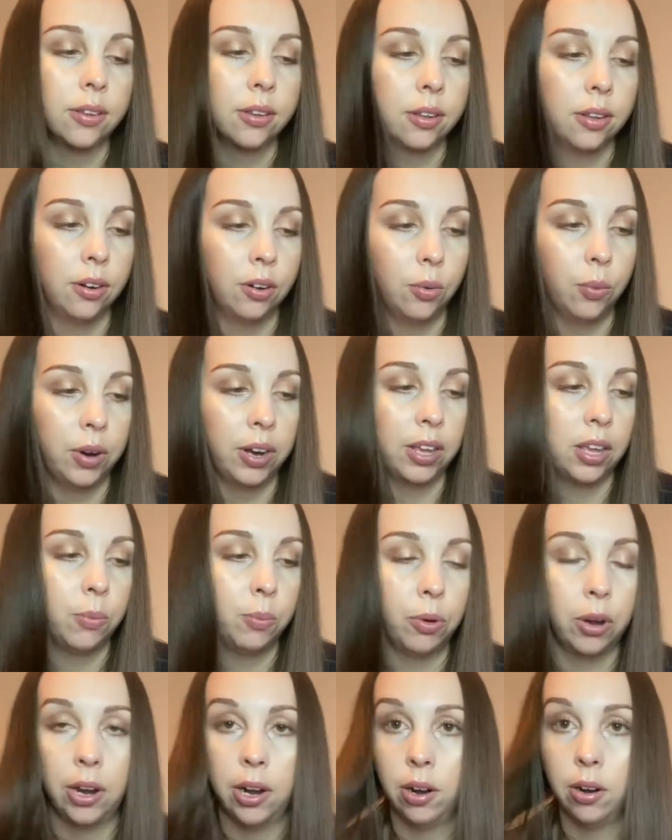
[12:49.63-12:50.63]
You know, I want to keep
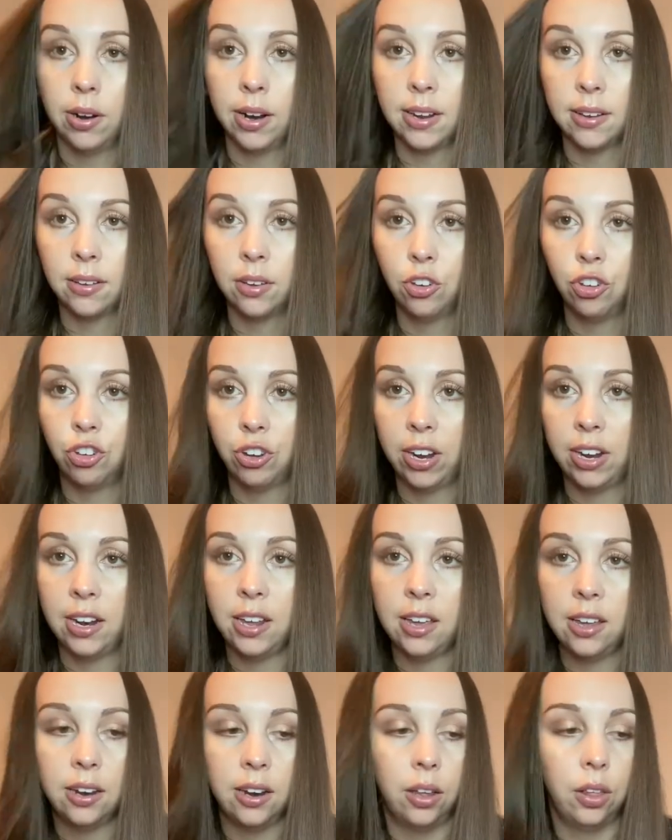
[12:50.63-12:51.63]
your hair nice and
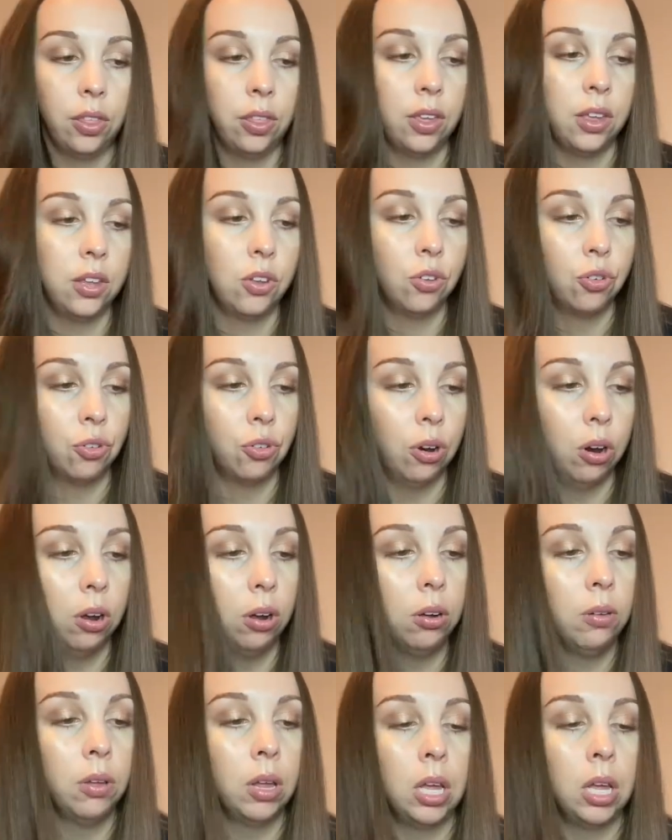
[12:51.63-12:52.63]
shiny and healthy and strong.